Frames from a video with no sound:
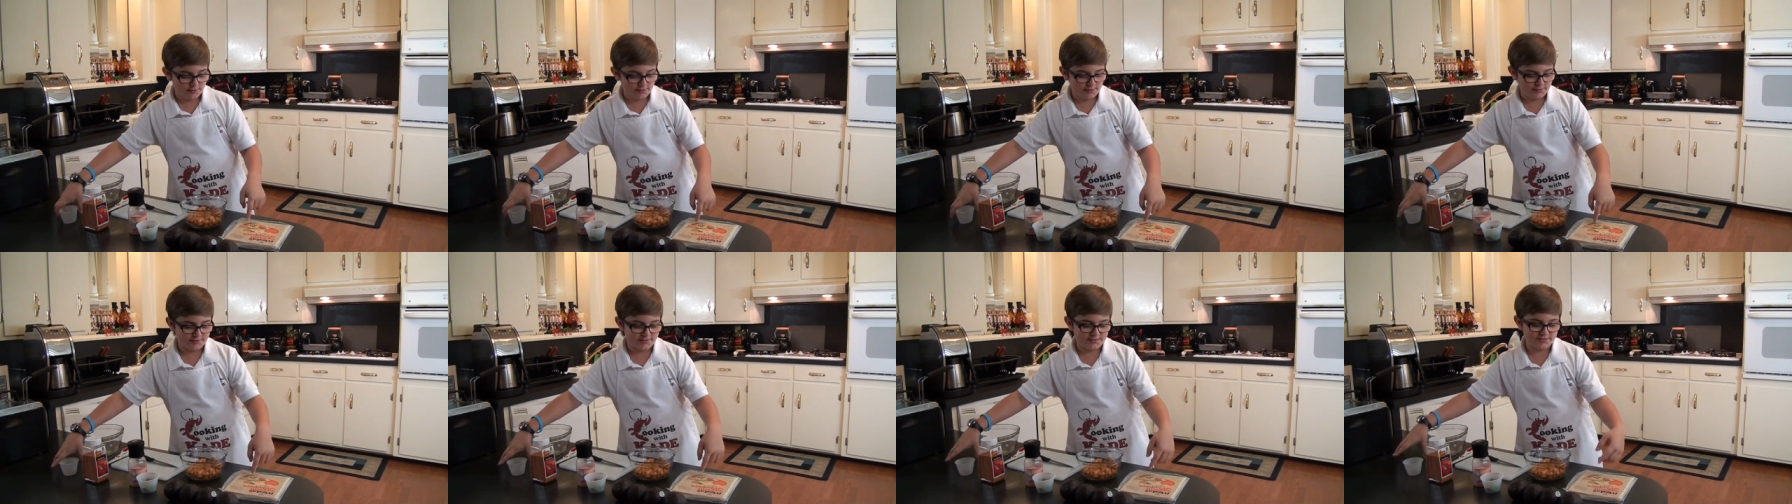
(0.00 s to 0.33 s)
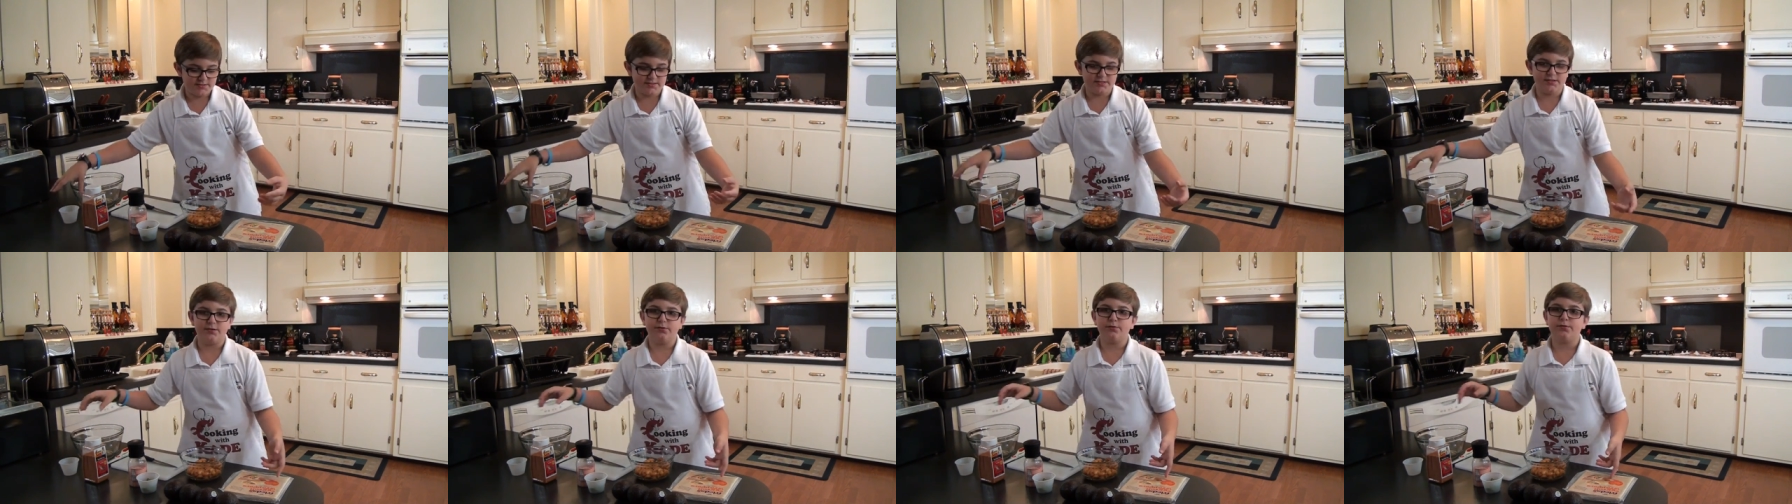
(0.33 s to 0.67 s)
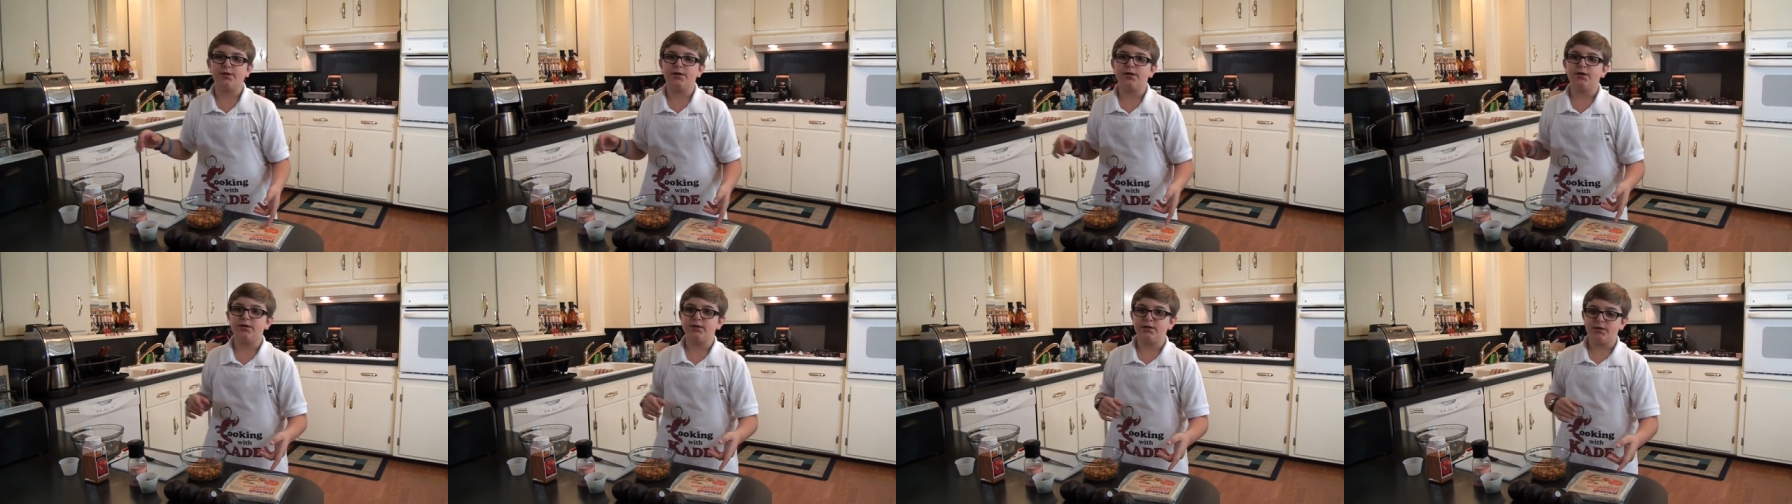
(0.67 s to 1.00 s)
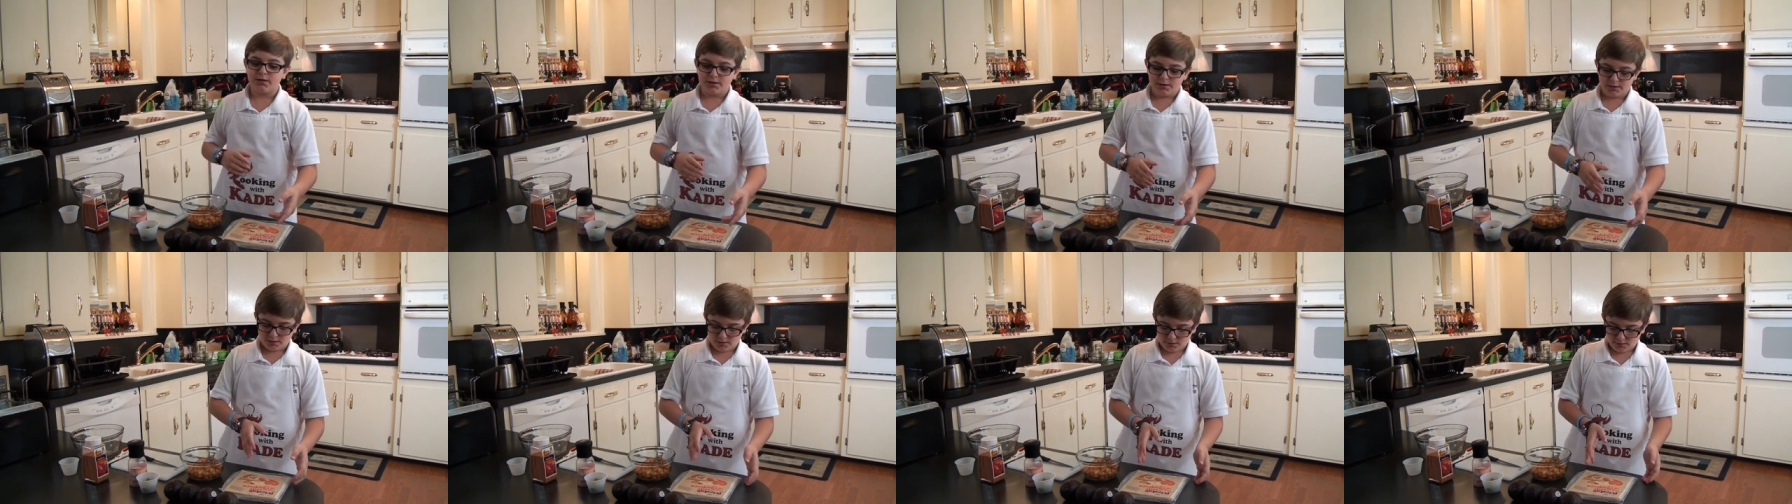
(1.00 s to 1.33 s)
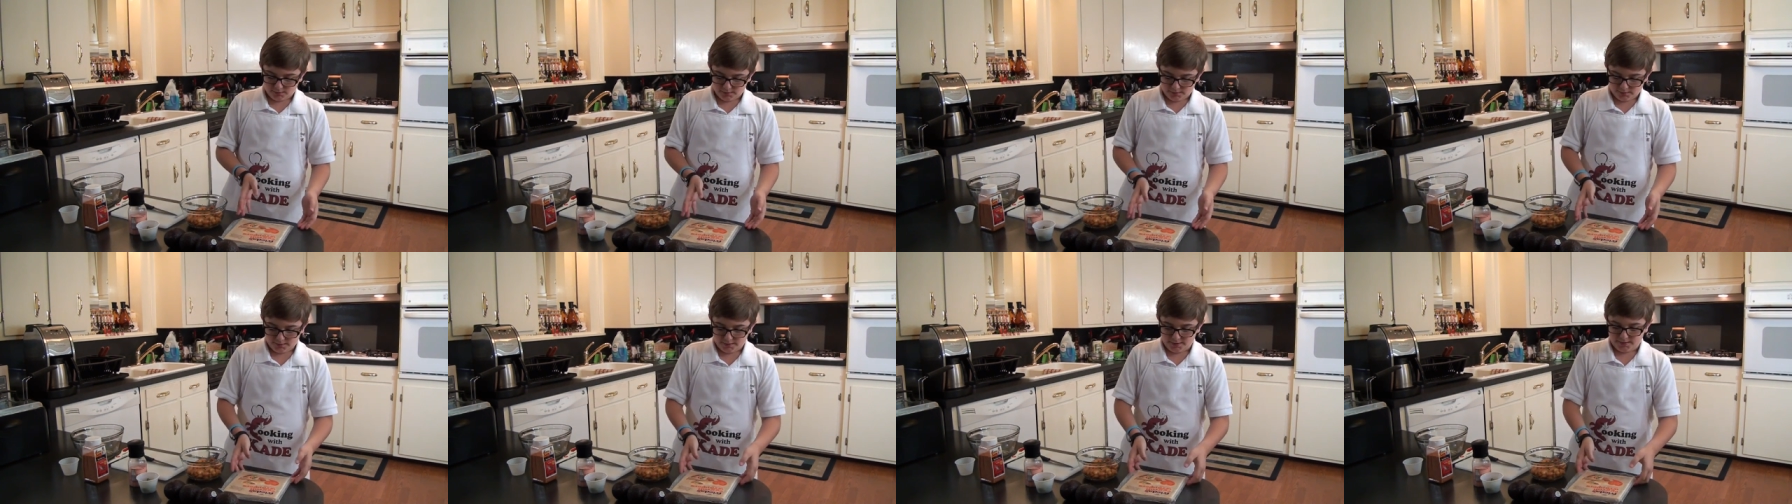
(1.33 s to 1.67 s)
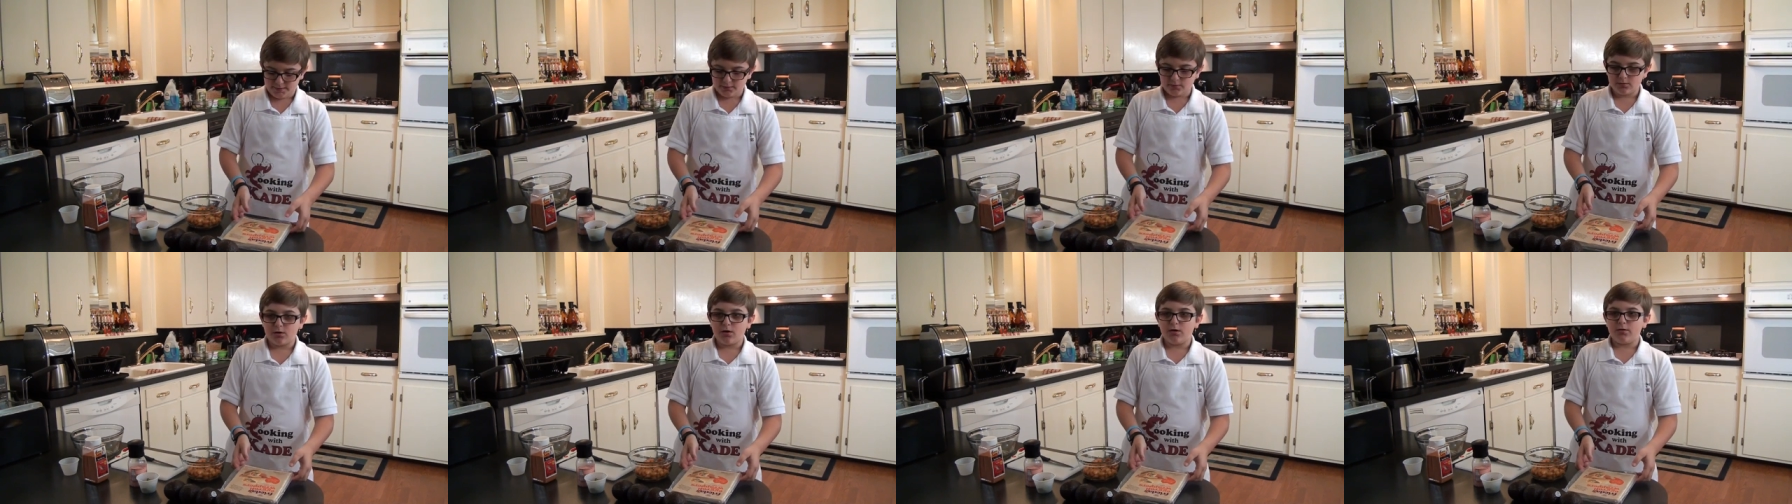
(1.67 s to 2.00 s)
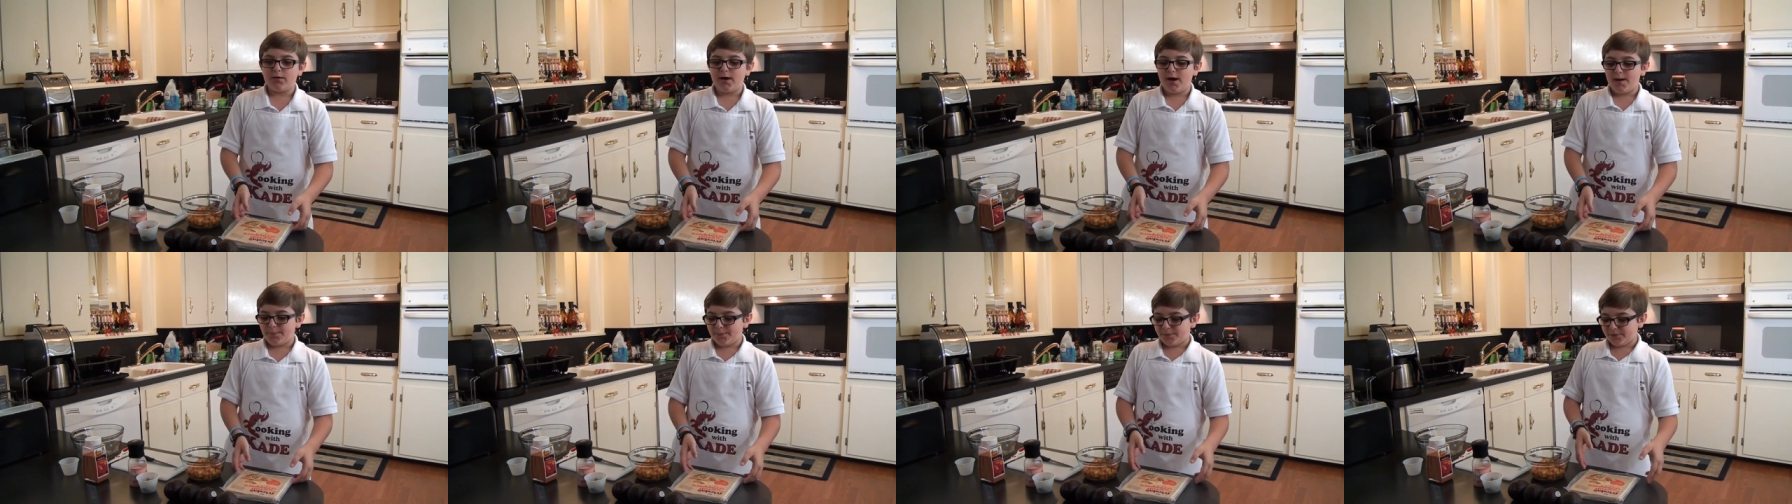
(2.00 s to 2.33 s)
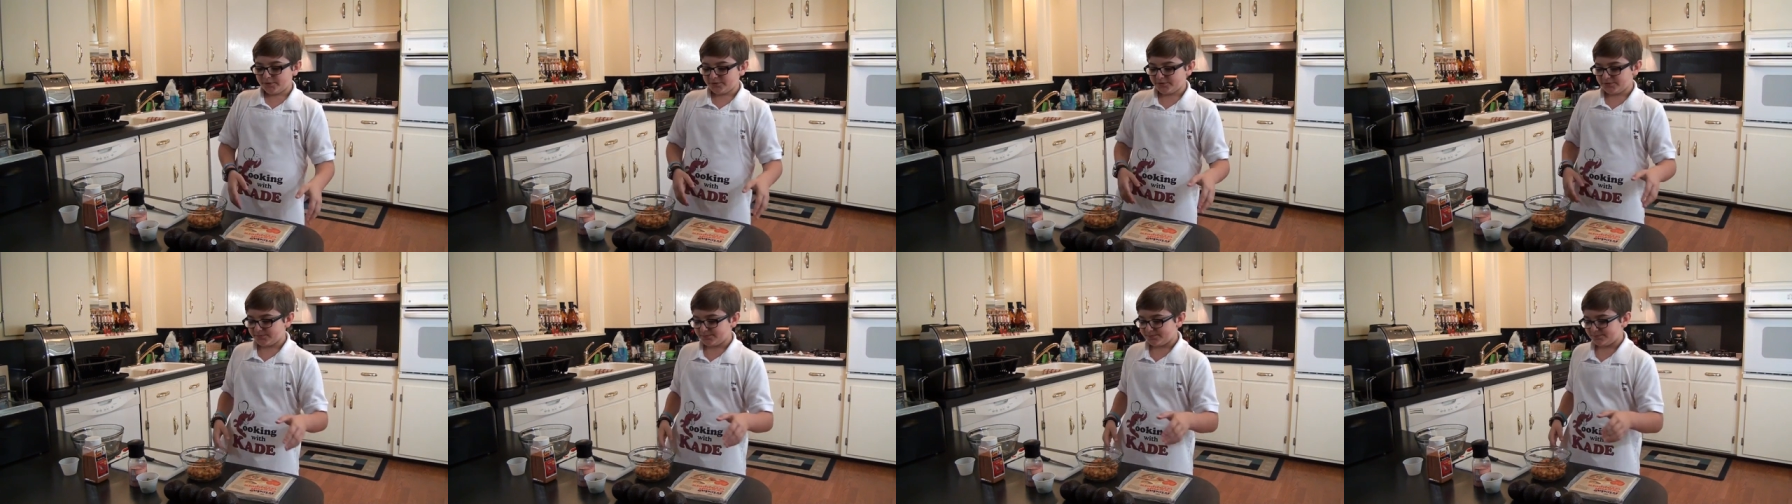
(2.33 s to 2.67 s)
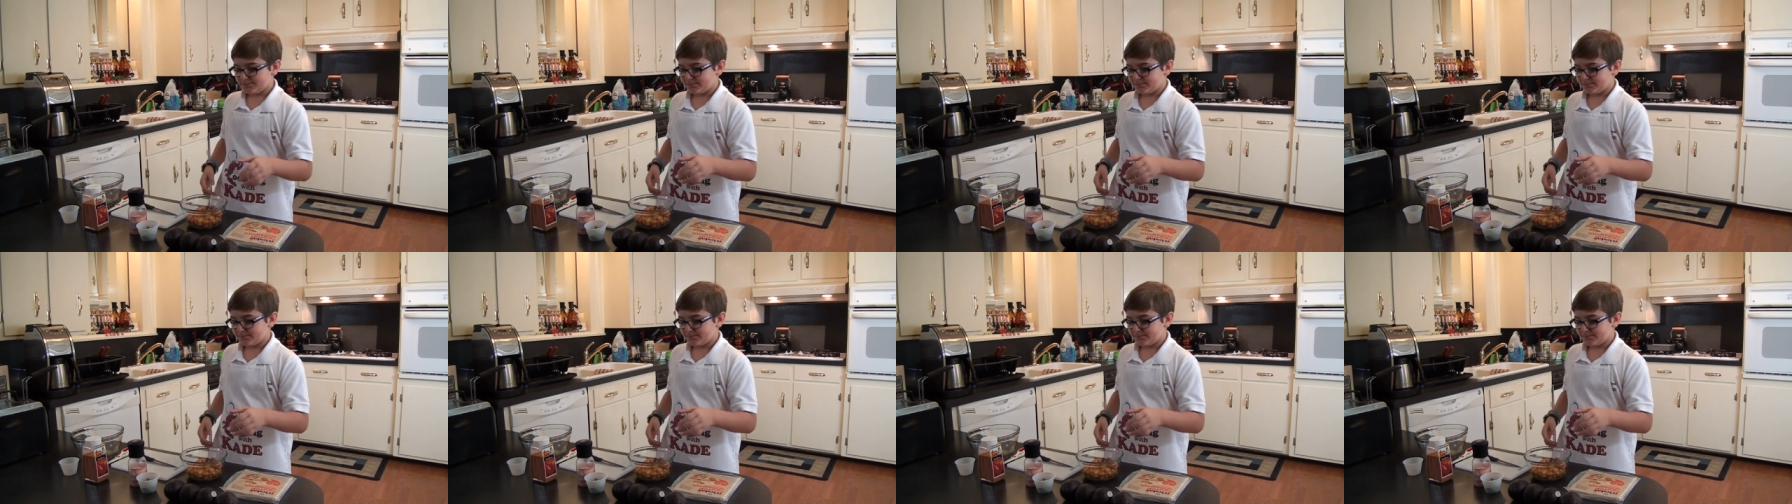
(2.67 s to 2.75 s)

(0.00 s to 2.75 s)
and seal the egg roll wrappers.